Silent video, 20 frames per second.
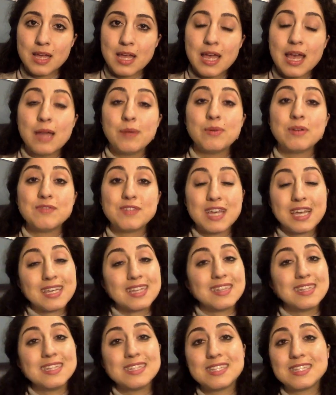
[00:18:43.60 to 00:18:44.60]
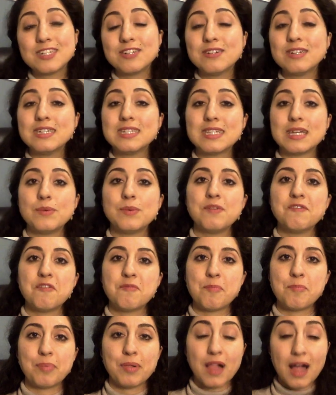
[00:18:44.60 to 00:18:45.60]
And we've taken these theories and we've
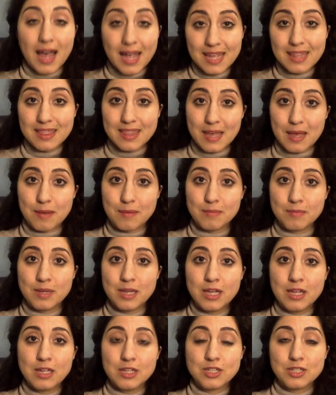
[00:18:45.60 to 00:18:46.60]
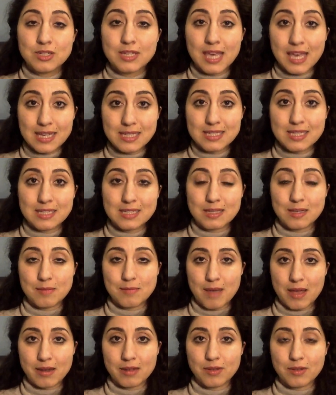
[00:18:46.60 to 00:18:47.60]
applied them to cases in
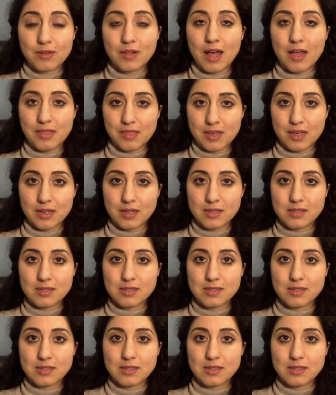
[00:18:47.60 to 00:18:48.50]
medical ethics.